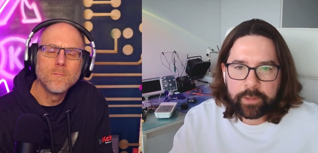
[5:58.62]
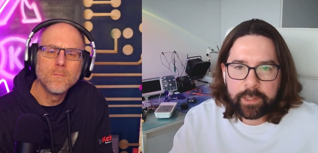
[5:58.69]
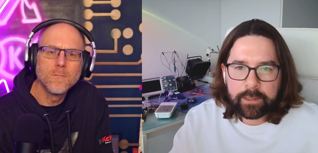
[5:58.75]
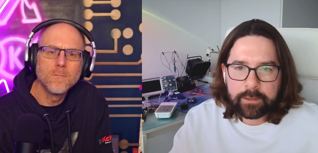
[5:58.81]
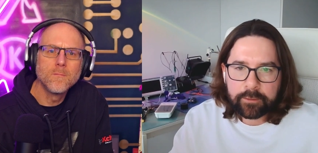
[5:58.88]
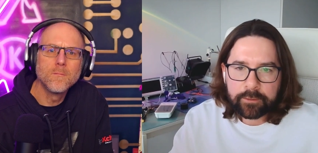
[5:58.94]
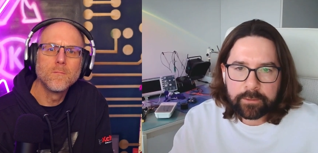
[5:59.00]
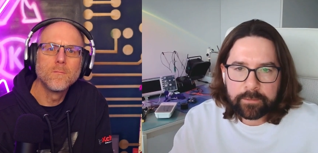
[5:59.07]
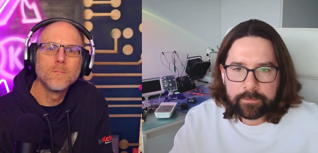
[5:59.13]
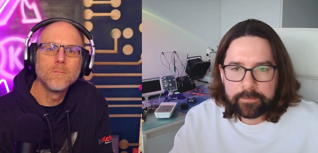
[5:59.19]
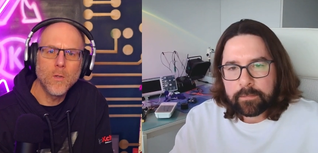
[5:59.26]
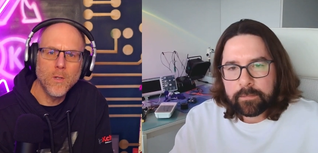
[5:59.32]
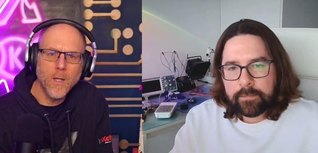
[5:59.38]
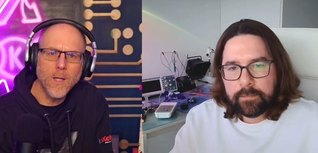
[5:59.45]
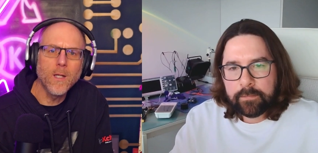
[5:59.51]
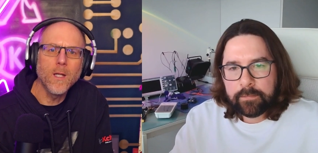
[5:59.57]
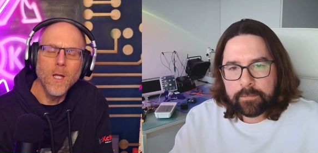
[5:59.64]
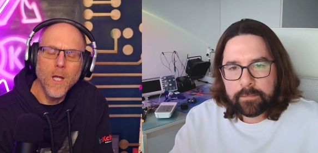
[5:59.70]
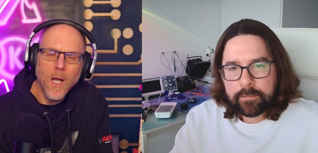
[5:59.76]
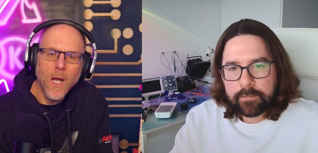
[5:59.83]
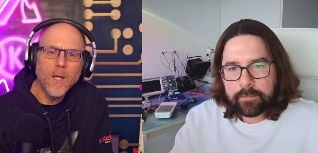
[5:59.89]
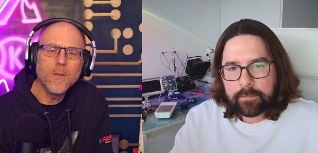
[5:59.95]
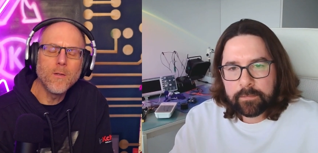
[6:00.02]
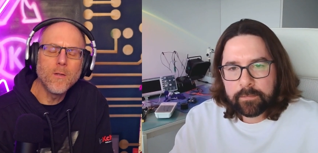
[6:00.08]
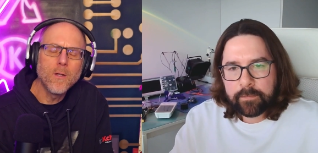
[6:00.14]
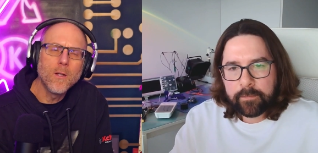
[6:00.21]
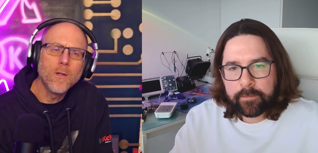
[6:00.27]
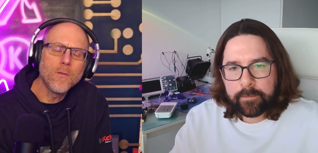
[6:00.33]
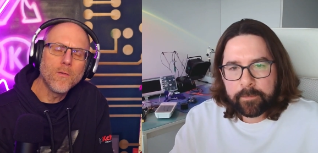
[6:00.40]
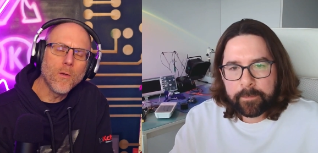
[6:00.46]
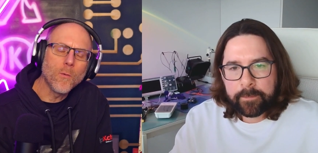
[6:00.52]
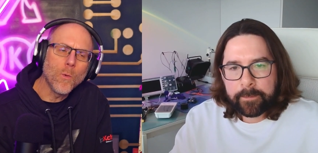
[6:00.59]
Speaker 1: together.
Speaker 2: Okay, and
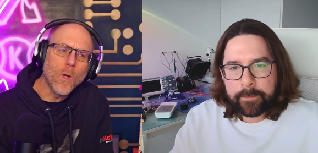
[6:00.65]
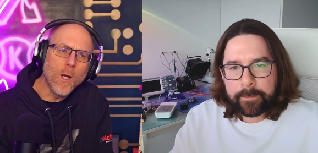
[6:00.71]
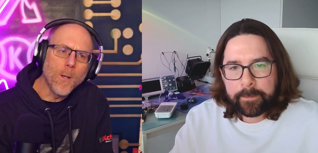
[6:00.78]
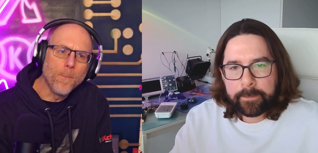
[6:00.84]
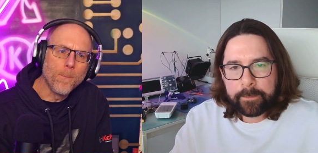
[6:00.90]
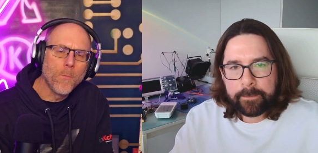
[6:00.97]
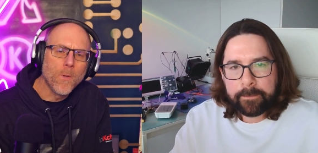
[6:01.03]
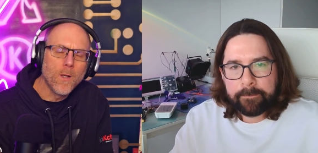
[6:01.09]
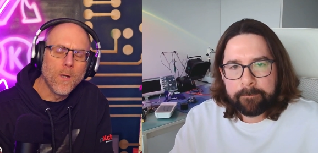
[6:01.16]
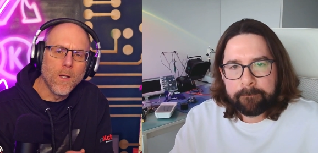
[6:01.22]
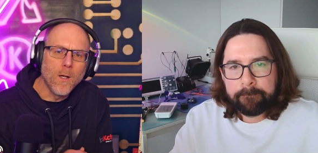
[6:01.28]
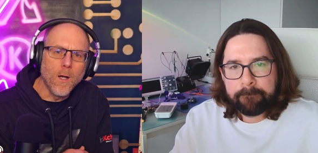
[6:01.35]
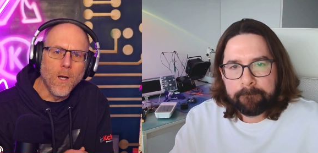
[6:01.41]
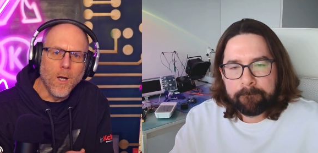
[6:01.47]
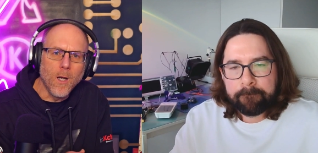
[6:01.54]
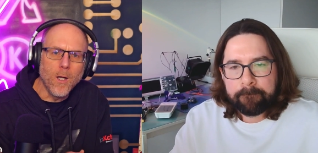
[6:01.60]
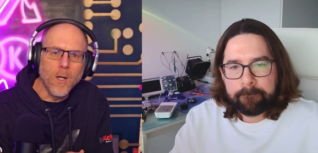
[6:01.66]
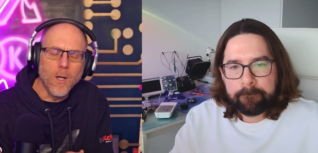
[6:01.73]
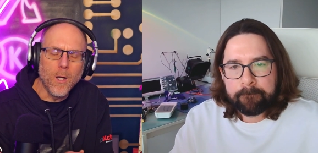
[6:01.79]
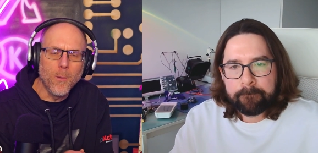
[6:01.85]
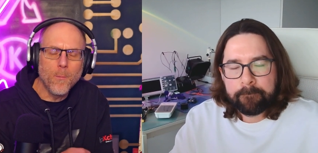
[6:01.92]
so um, I